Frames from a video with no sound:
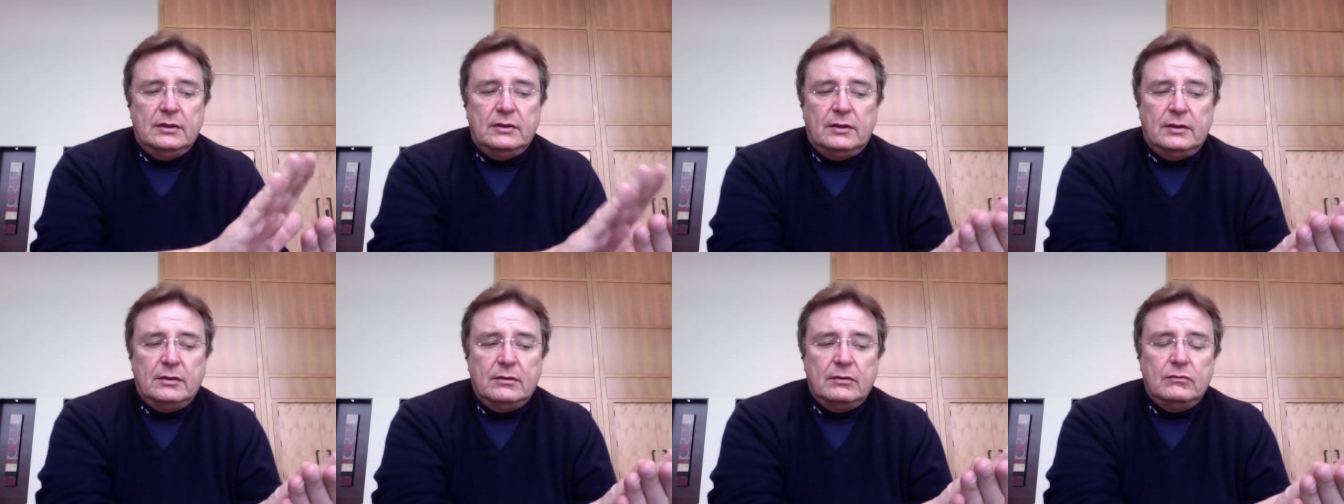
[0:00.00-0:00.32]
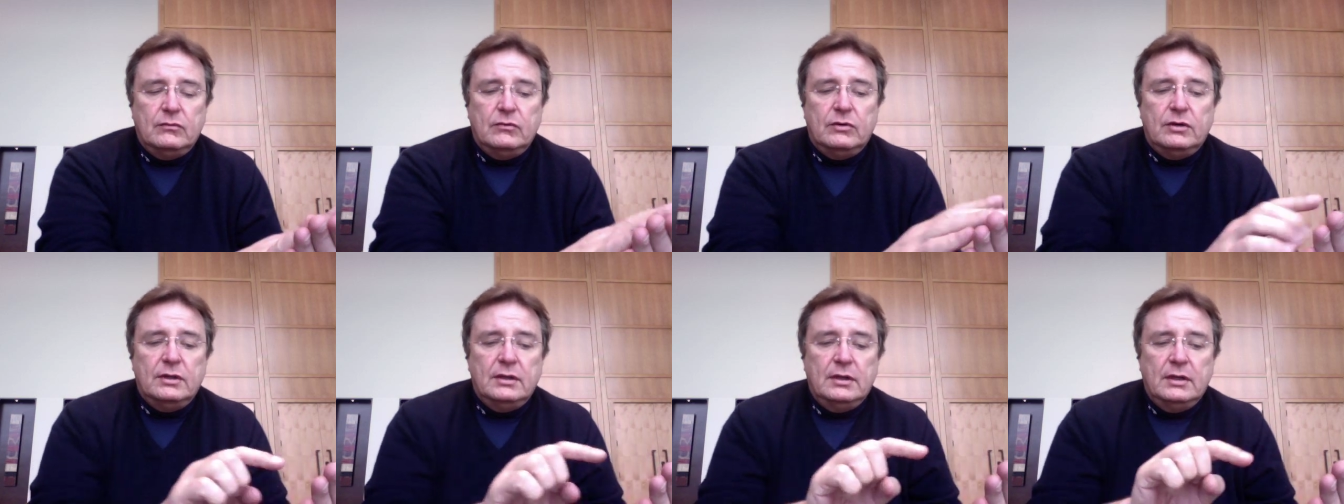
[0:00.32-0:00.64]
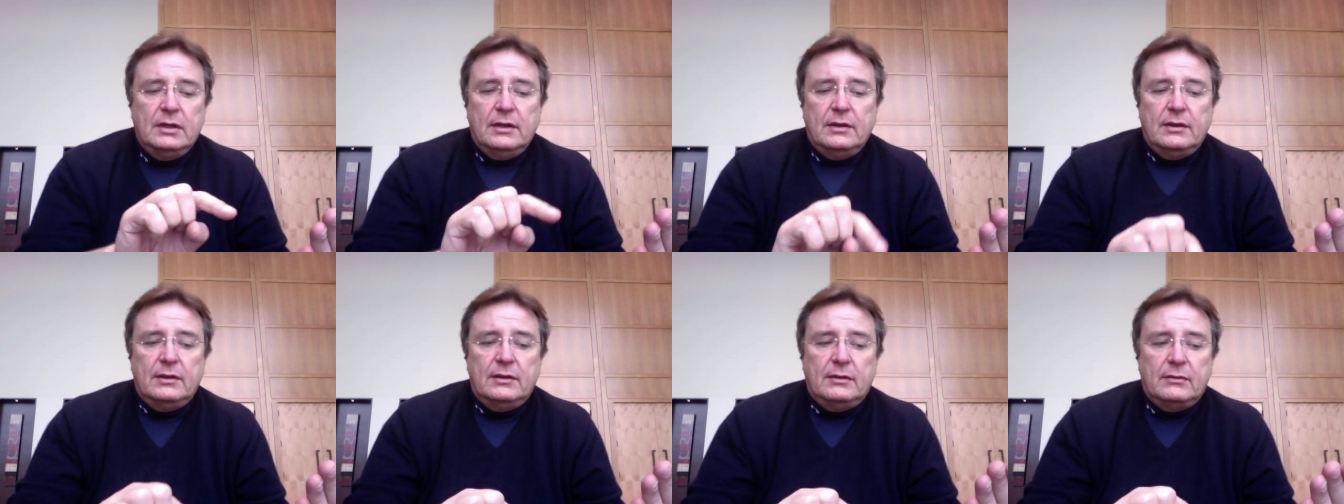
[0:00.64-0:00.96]
Third one,
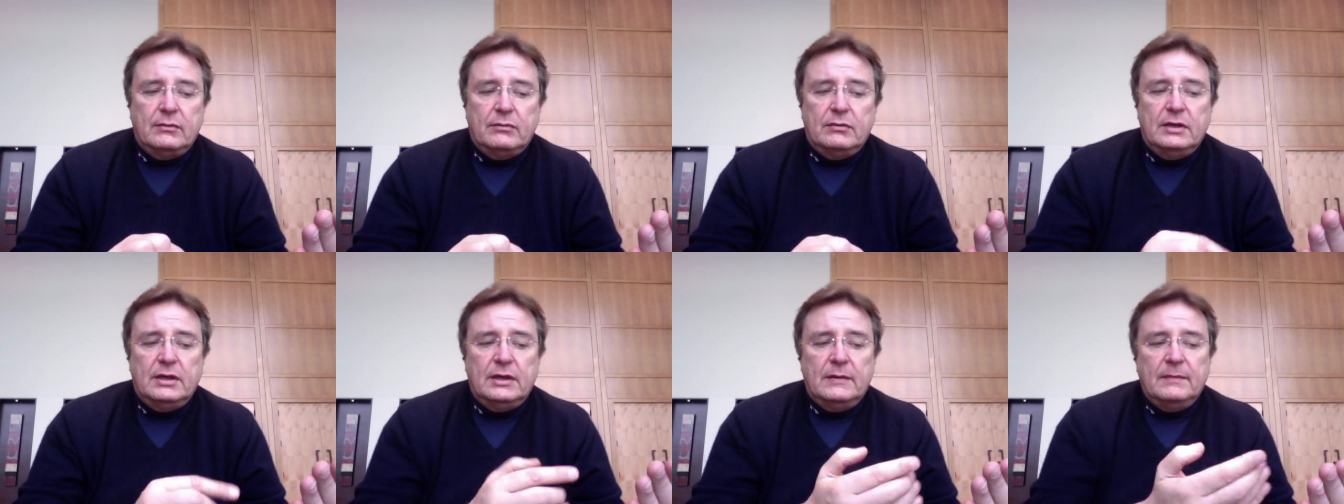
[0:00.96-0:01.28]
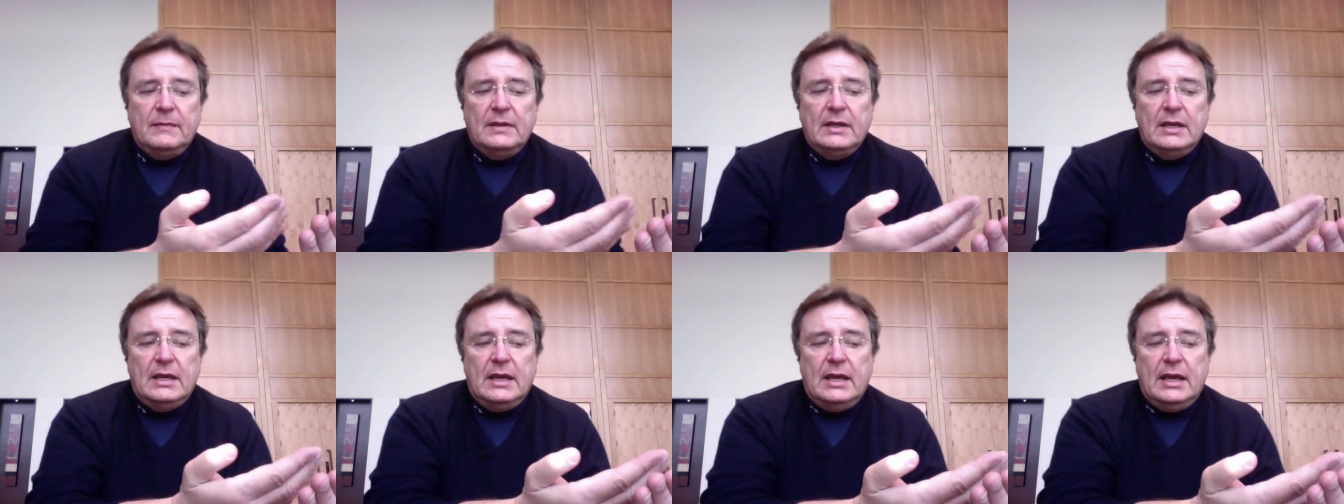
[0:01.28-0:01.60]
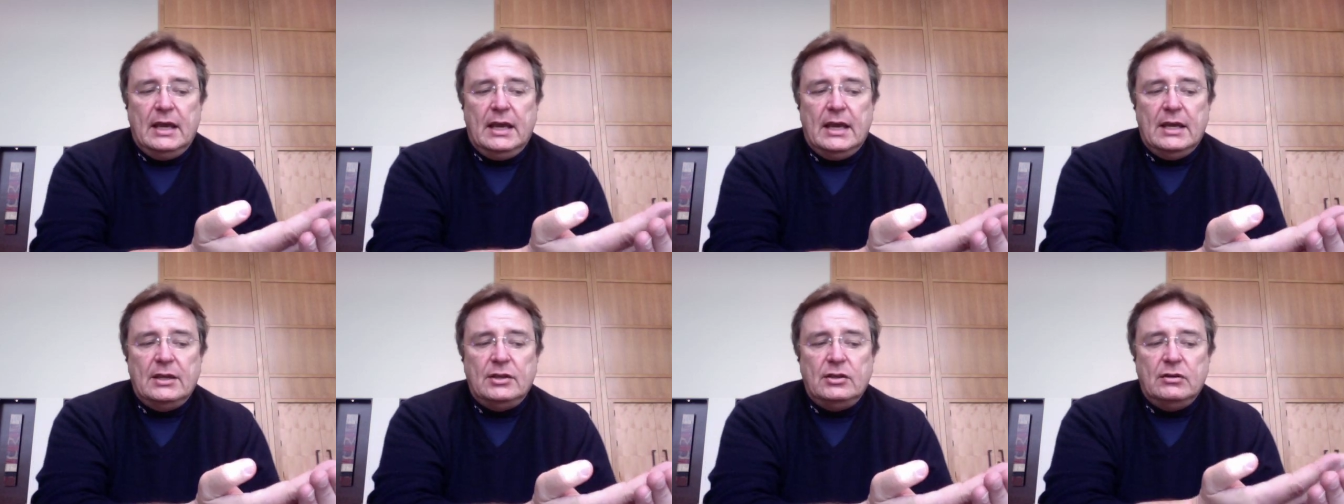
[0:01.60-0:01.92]
3.
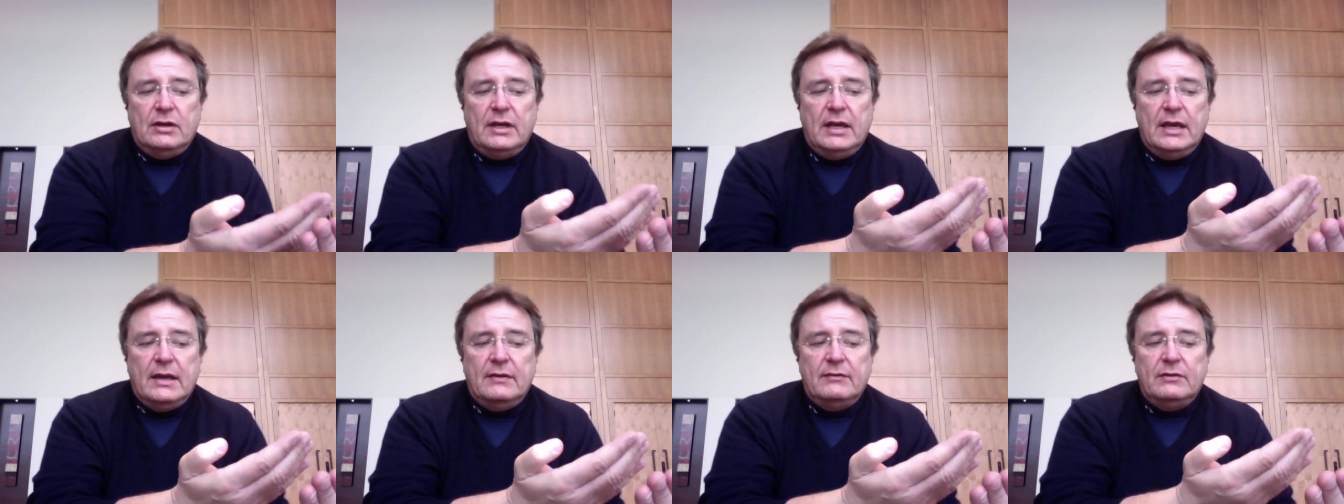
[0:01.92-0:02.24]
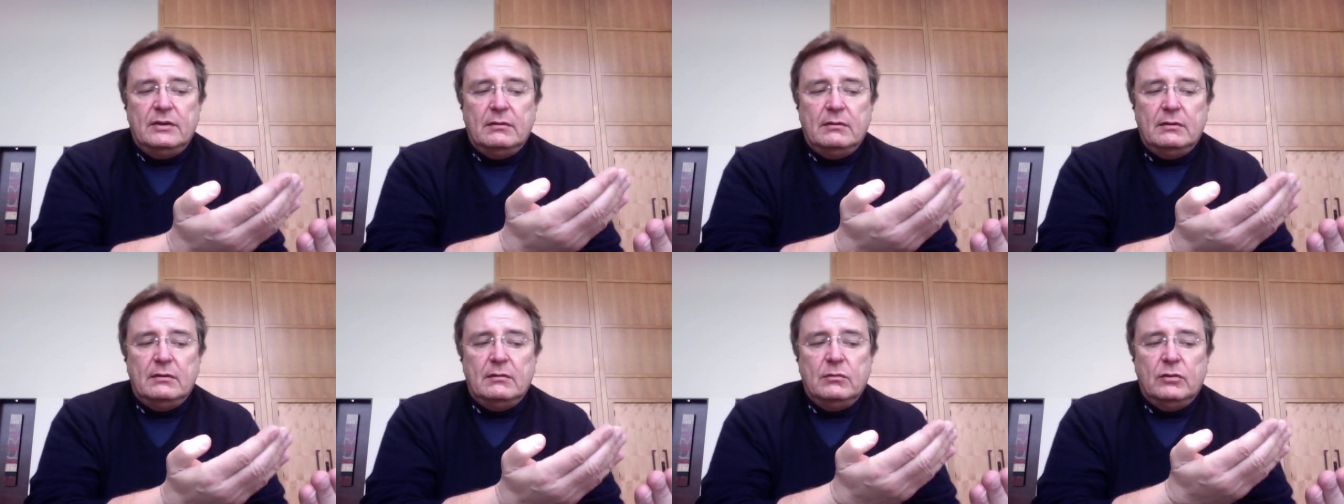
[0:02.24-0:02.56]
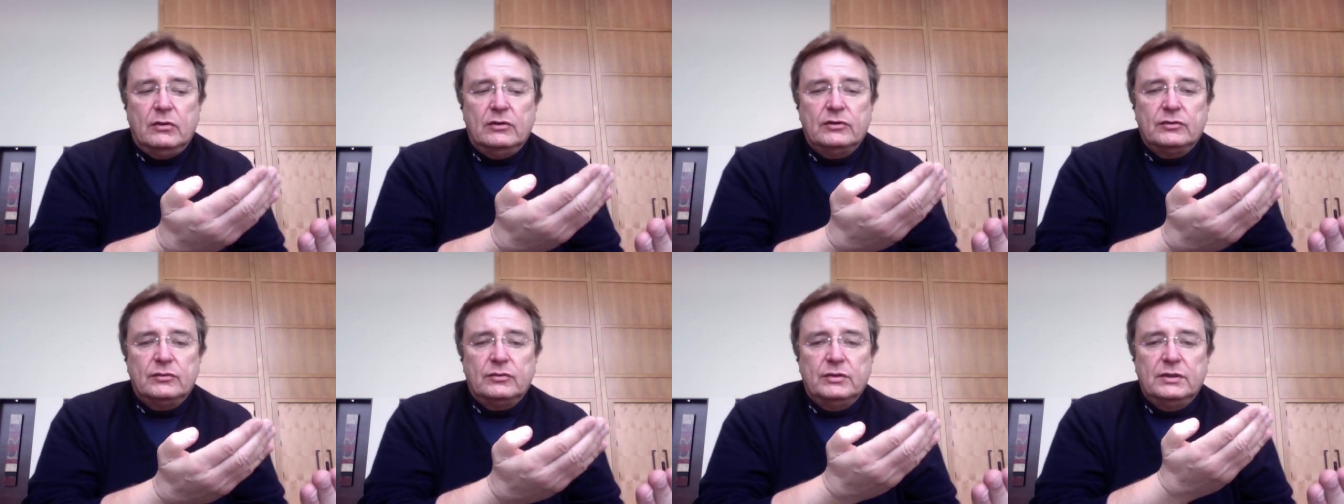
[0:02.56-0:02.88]
And you'll have the
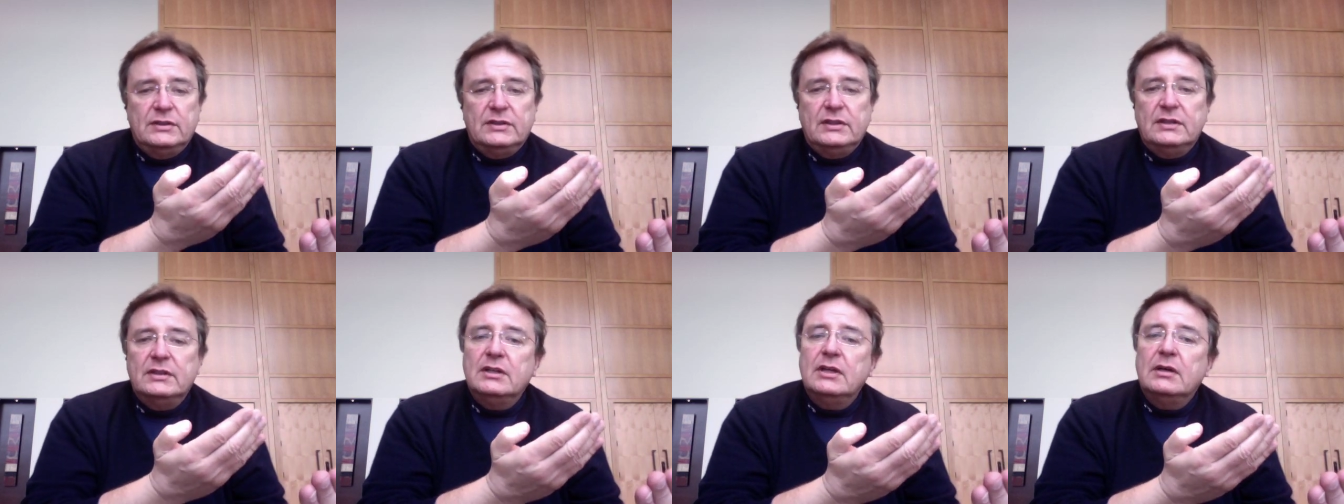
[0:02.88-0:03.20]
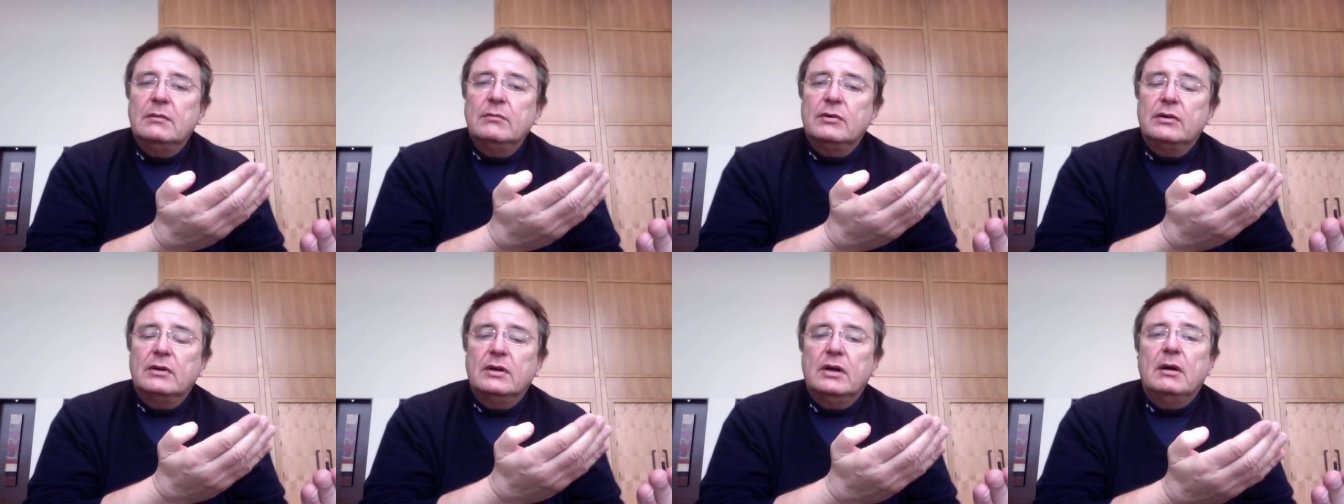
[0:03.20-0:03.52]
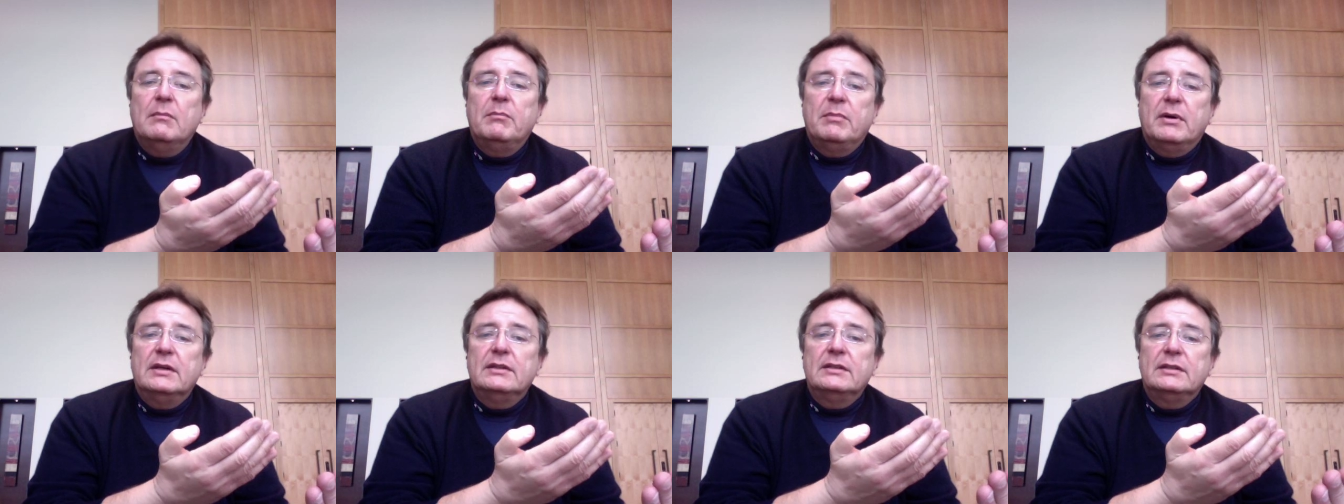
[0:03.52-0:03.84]
most recent number
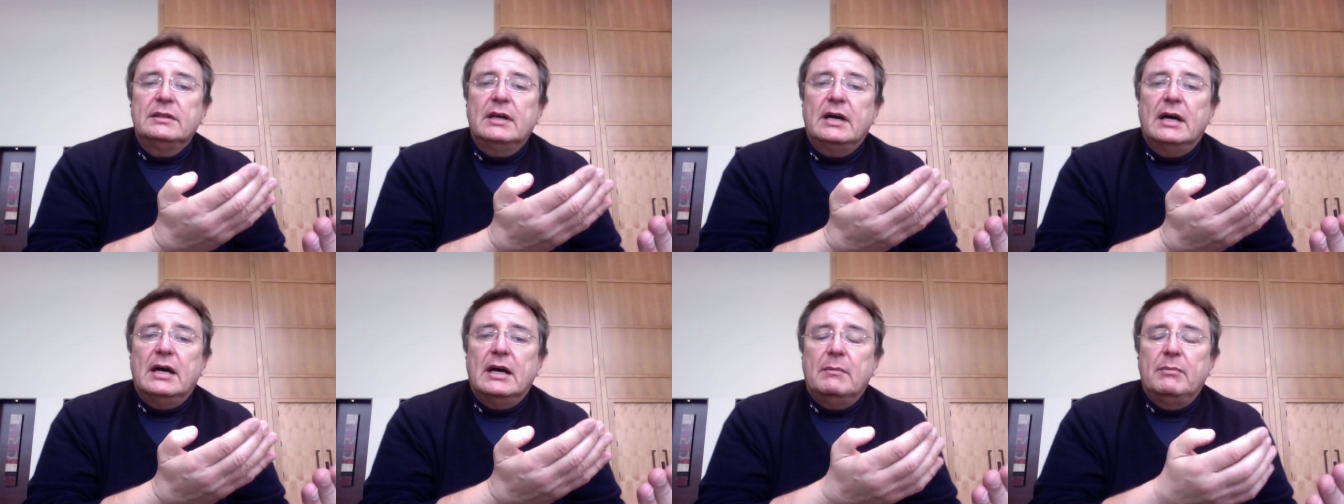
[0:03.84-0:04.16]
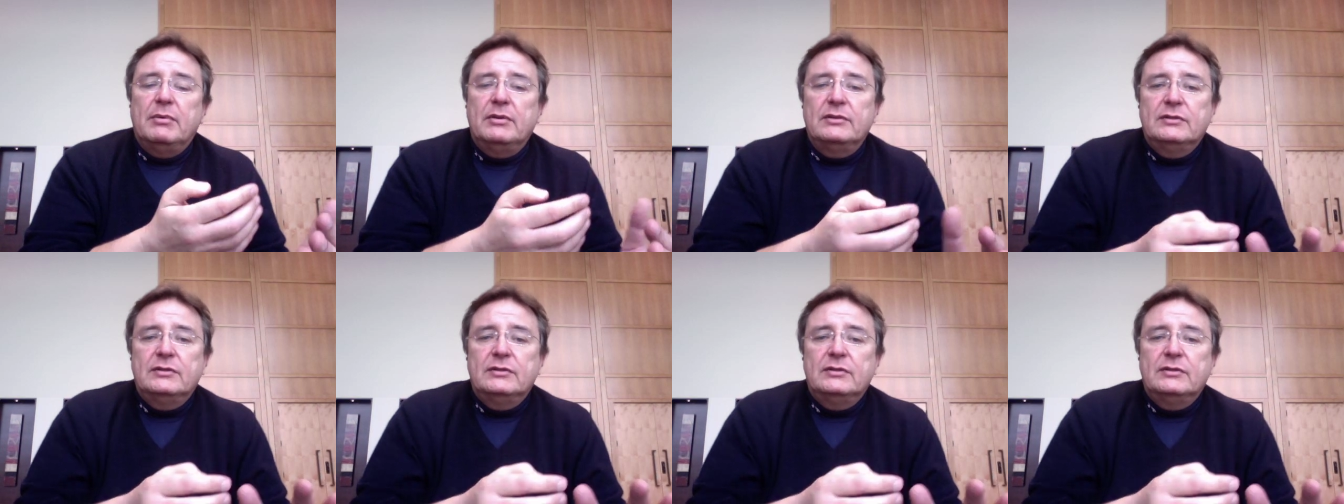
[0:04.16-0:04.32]
up on top.